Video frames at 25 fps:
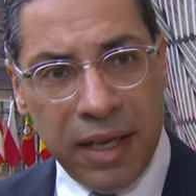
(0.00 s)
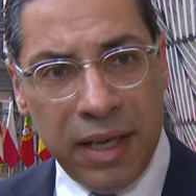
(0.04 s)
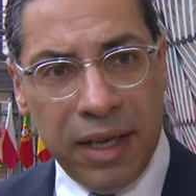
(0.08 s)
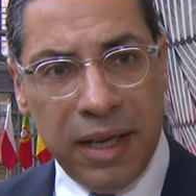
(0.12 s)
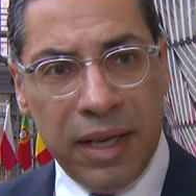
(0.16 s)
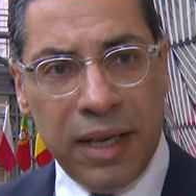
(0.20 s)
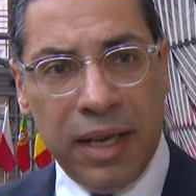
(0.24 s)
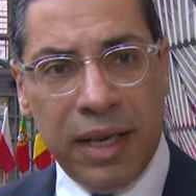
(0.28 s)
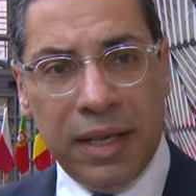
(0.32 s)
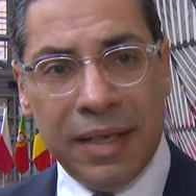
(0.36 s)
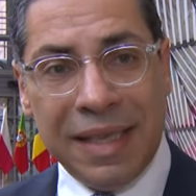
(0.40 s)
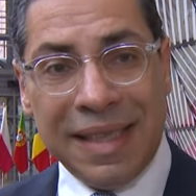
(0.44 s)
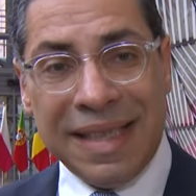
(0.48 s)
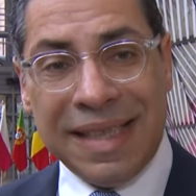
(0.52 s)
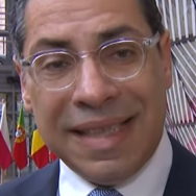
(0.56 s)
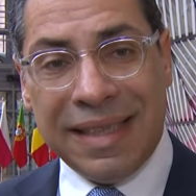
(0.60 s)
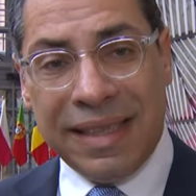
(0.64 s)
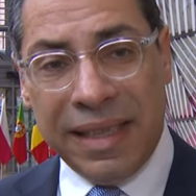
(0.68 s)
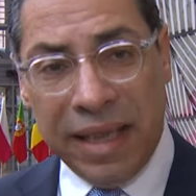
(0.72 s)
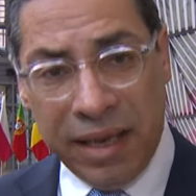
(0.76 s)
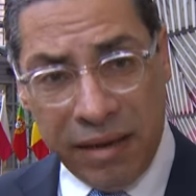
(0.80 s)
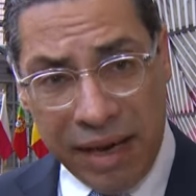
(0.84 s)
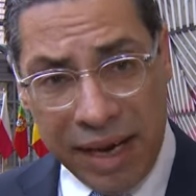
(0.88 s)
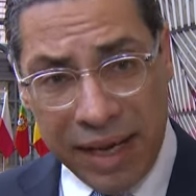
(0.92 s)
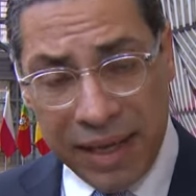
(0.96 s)

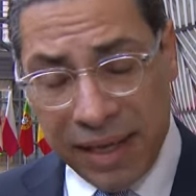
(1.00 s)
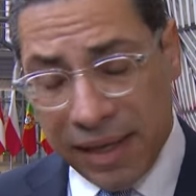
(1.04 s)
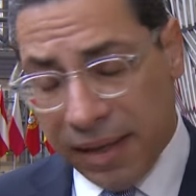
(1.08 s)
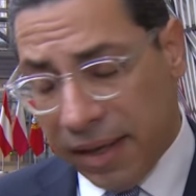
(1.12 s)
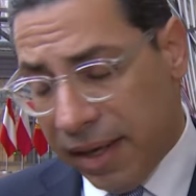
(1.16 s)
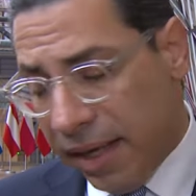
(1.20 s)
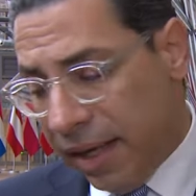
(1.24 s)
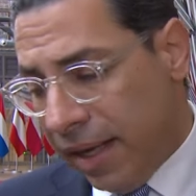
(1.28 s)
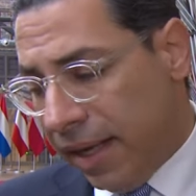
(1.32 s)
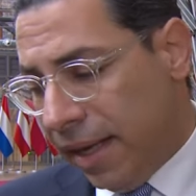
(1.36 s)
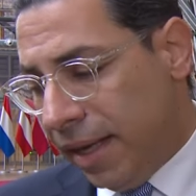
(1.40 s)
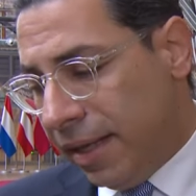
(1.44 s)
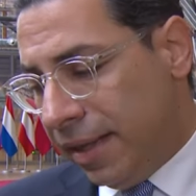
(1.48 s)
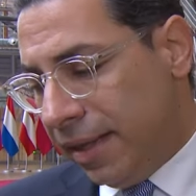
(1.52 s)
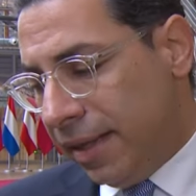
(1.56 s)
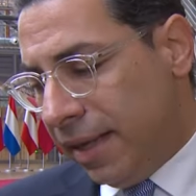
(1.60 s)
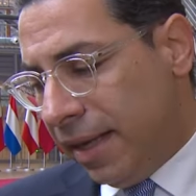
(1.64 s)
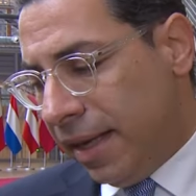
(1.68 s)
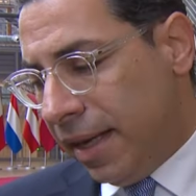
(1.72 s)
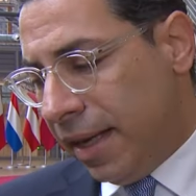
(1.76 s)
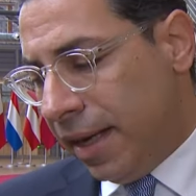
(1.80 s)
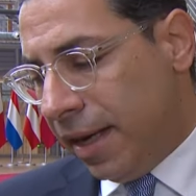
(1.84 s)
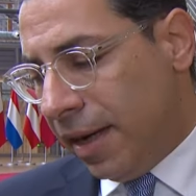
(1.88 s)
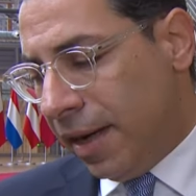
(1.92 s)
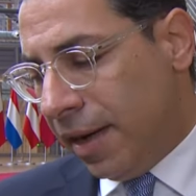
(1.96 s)
And
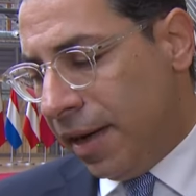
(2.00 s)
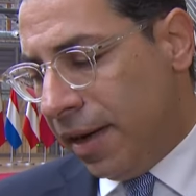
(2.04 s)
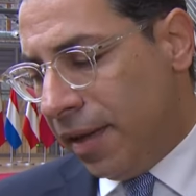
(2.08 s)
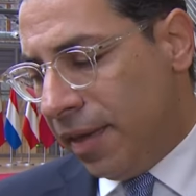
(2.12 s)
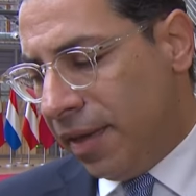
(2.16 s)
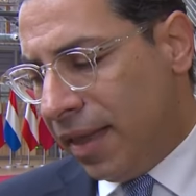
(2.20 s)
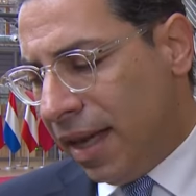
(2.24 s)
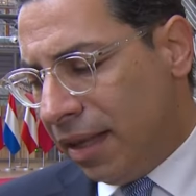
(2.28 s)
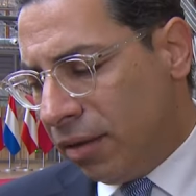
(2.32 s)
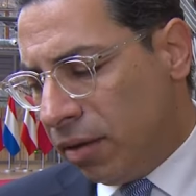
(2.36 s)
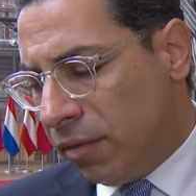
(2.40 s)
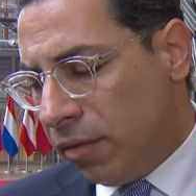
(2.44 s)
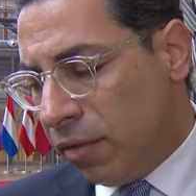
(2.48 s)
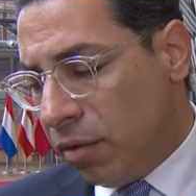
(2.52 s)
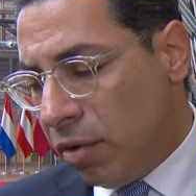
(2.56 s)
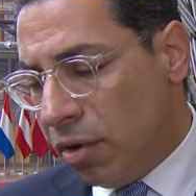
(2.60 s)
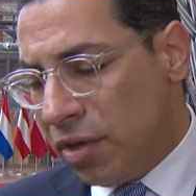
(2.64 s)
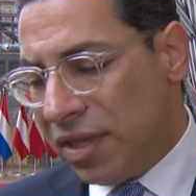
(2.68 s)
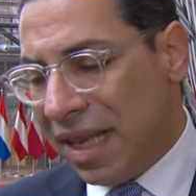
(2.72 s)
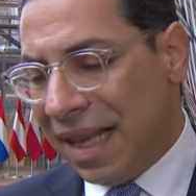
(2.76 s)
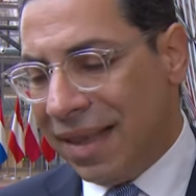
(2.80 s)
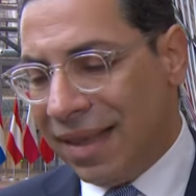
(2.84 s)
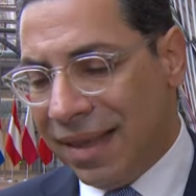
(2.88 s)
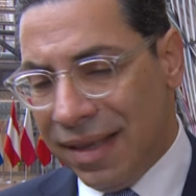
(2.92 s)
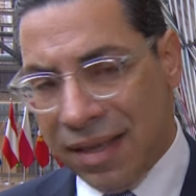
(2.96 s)
that, of
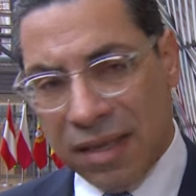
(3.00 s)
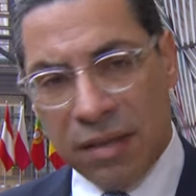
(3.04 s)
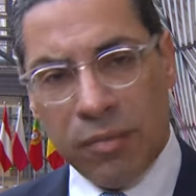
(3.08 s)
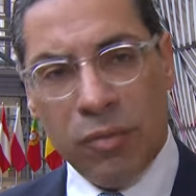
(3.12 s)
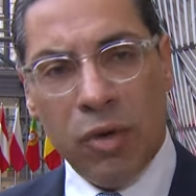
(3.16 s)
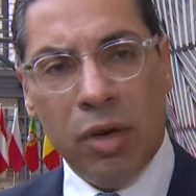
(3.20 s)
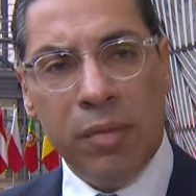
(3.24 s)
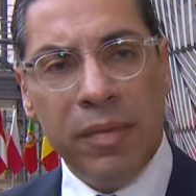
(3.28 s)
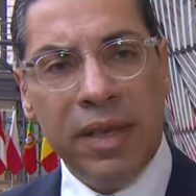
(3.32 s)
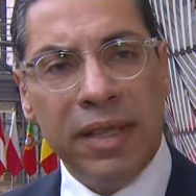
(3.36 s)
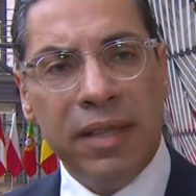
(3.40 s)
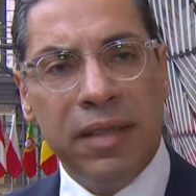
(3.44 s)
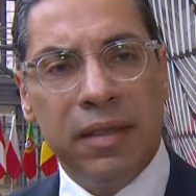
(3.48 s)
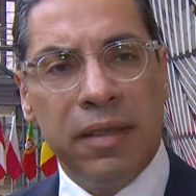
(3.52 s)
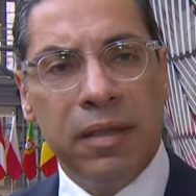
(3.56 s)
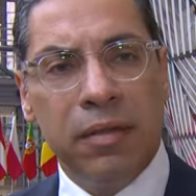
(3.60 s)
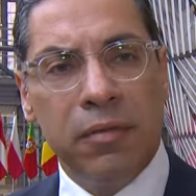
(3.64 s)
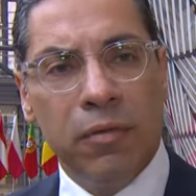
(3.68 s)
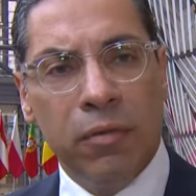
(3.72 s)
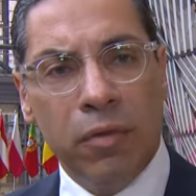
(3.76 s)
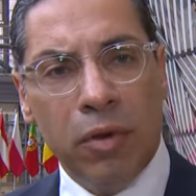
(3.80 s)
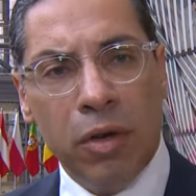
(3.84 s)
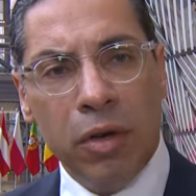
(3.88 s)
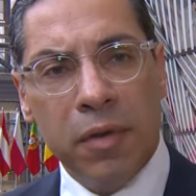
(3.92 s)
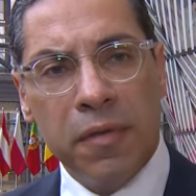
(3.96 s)
course, at this moment, it
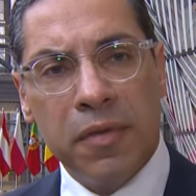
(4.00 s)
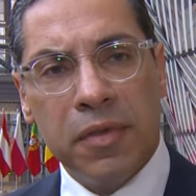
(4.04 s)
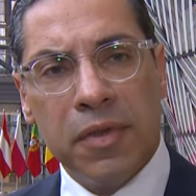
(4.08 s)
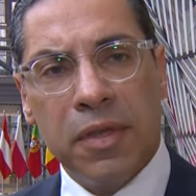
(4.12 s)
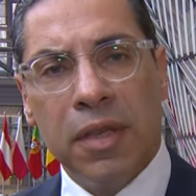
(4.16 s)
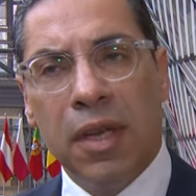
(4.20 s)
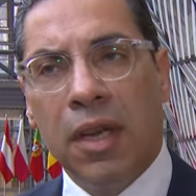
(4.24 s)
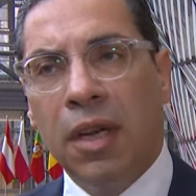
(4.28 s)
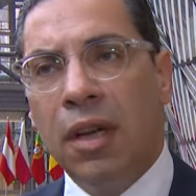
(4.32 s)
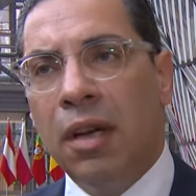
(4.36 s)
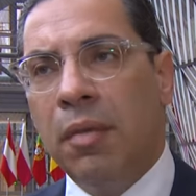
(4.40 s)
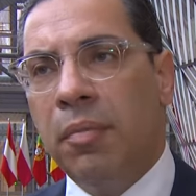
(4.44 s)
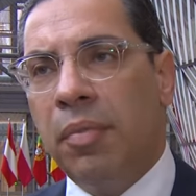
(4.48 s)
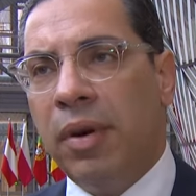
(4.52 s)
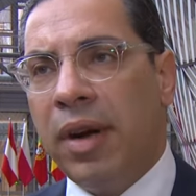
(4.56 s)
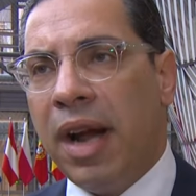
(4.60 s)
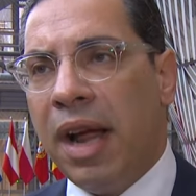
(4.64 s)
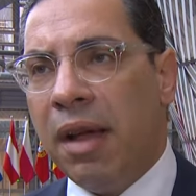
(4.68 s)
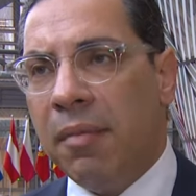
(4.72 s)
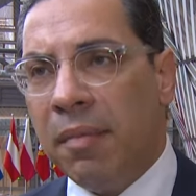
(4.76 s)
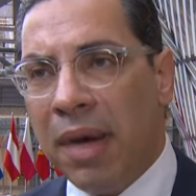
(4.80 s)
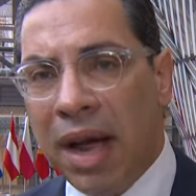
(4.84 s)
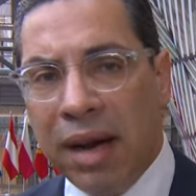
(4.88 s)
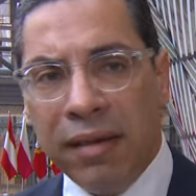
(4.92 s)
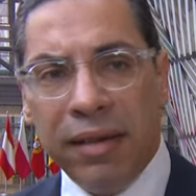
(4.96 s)
involves
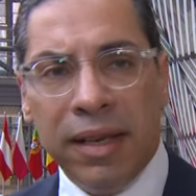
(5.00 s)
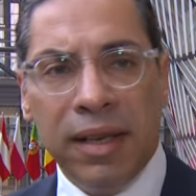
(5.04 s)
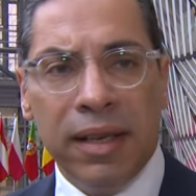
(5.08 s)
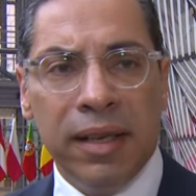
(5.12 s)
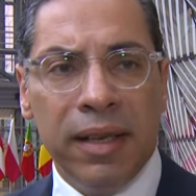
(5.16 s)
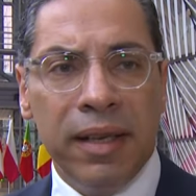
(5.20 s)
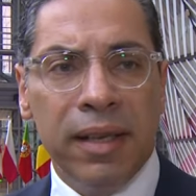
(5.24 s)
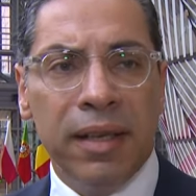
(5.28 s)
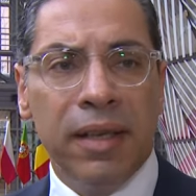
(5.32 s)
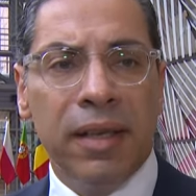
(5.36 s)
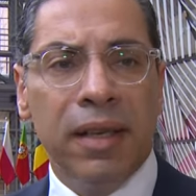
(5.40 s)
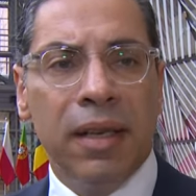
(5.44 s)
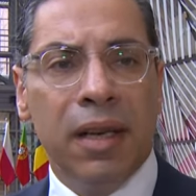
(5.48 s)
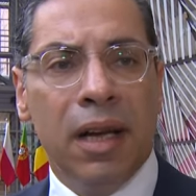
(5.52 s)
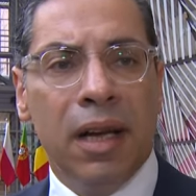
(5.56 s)
primarily